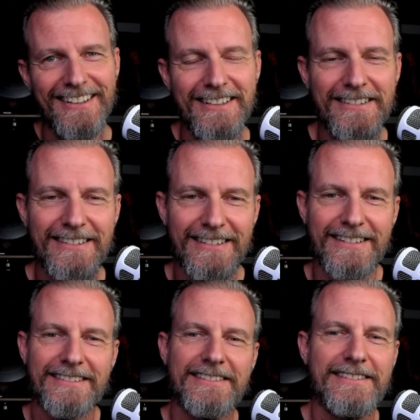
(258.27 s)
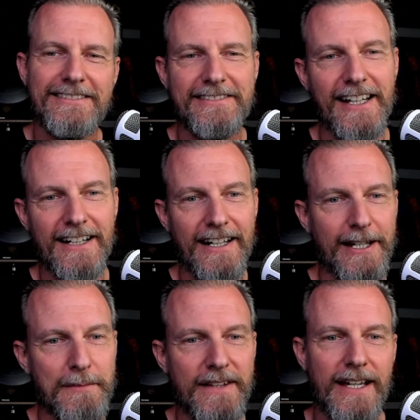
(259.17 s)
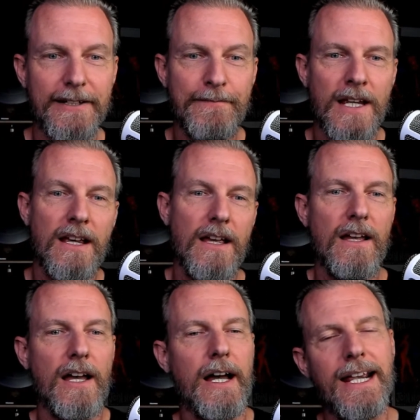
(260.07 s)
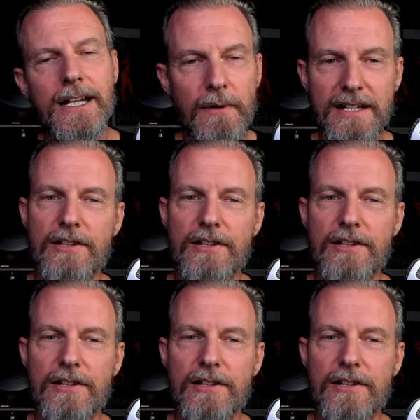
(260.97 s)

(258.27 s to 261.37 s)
dead I am in the head. Anyway,